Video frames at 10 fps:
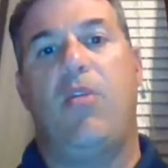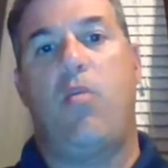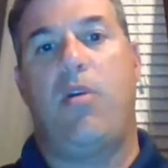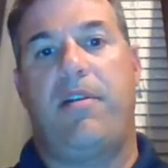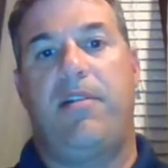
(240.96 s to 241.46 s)
the
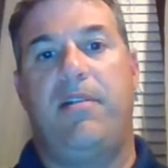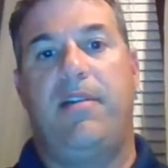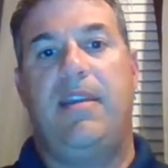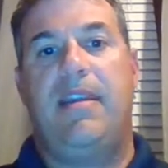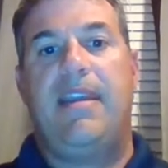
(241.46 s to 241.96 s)
work.
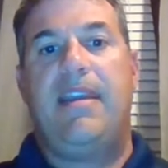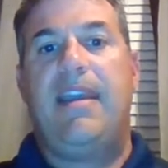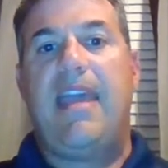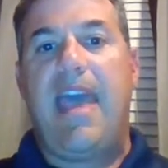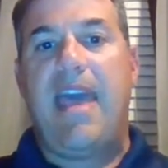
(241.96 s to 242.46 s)

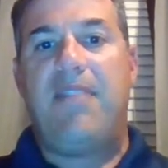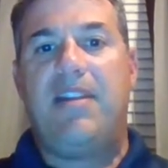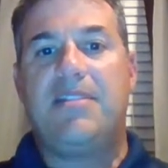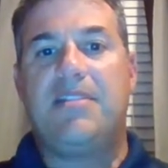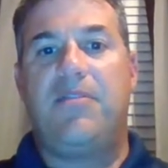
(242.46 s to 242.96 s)

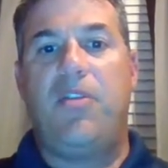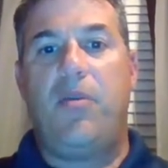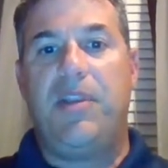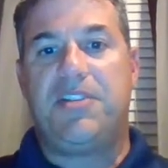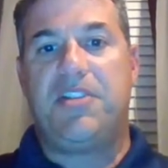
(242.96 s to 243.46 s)
Evidence of
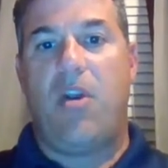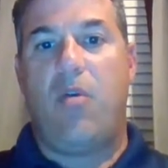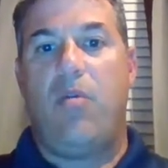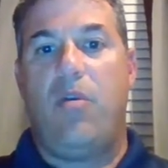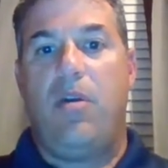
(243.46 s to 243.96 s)
doing
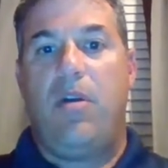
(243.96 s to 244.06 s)
so